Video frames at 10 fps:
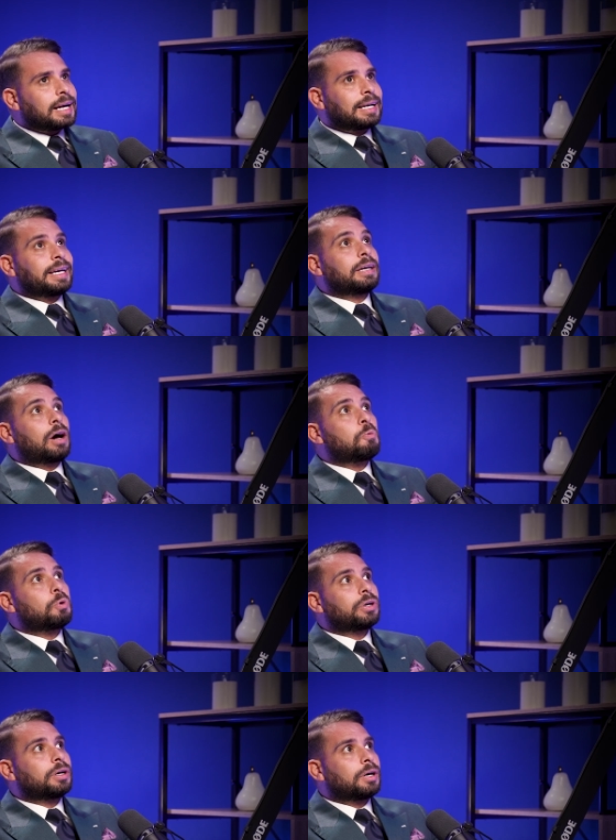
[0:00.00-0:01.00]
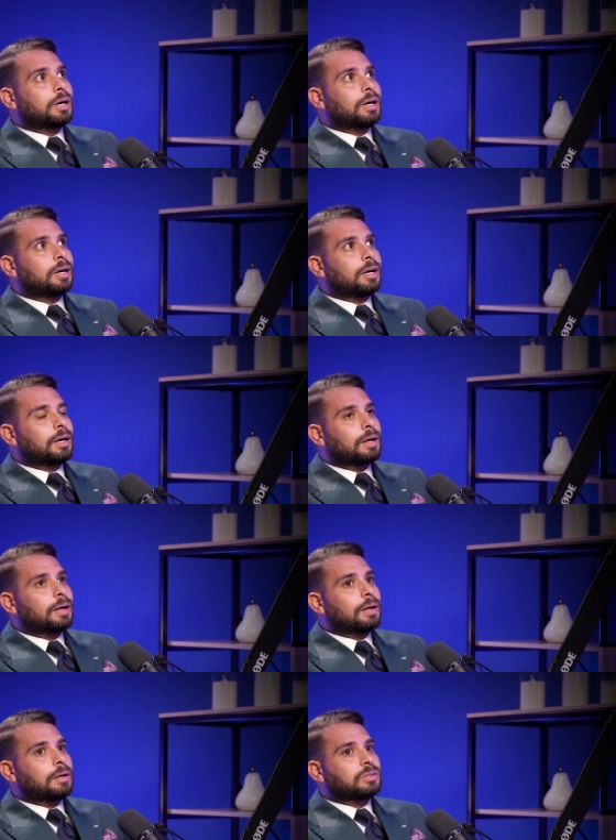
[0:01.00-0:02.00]
exactly, and I want to
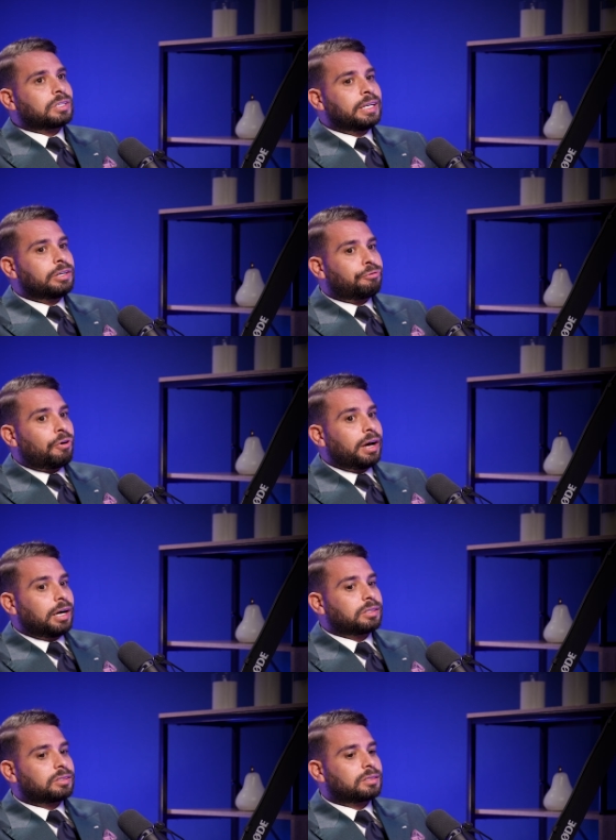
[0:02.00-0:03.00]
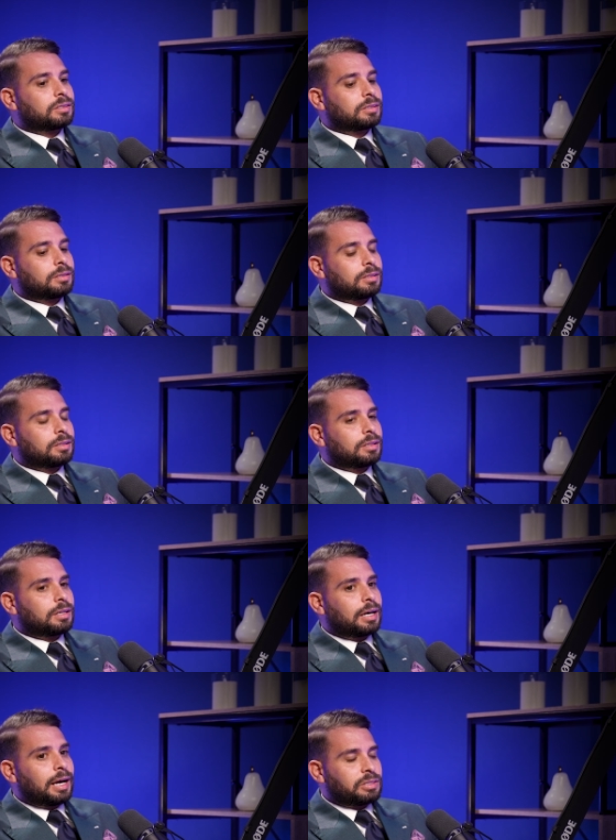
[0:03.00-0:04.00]
solidify us
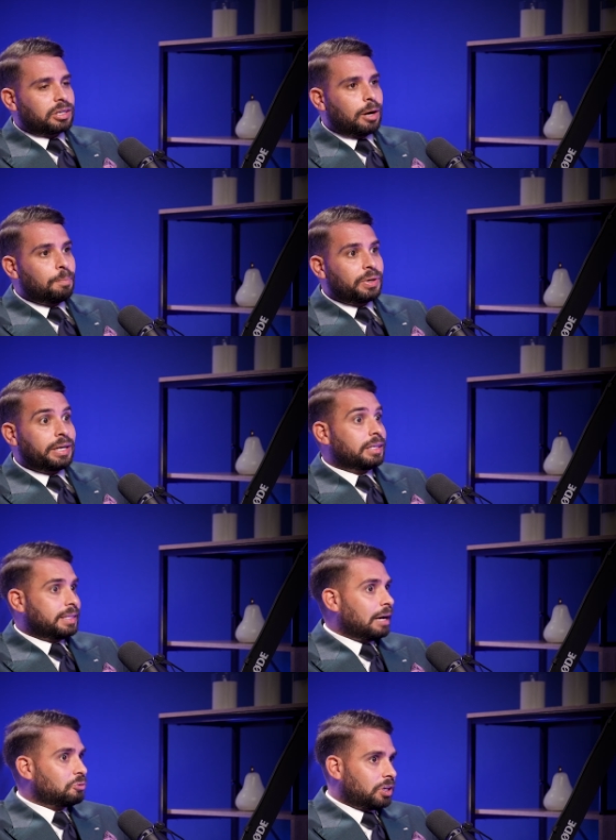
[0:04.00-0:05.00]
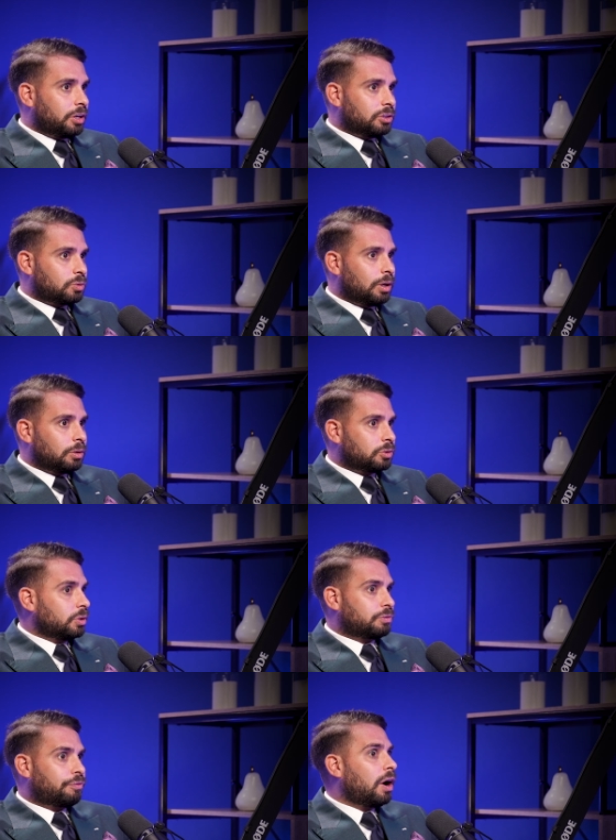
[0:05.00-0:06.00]
as a company in a downturn as well.
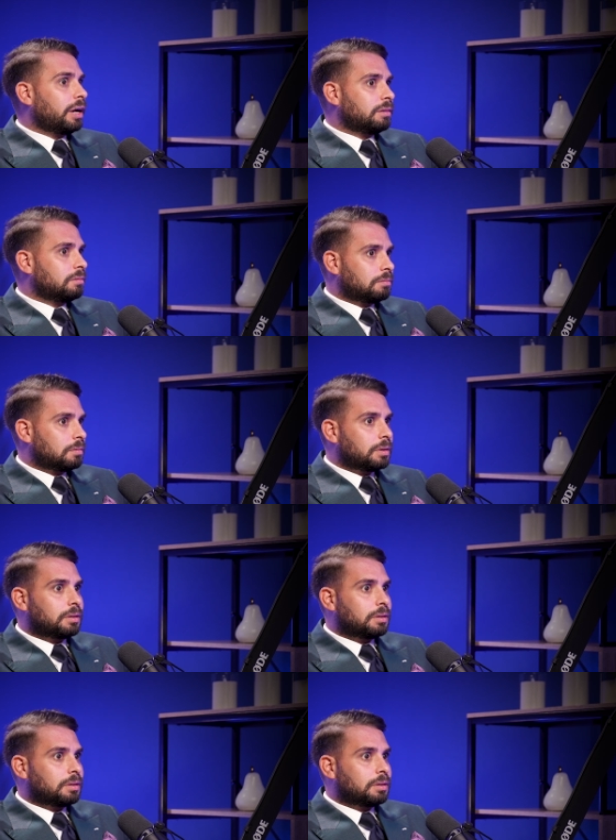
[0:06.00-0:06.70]
So it's fine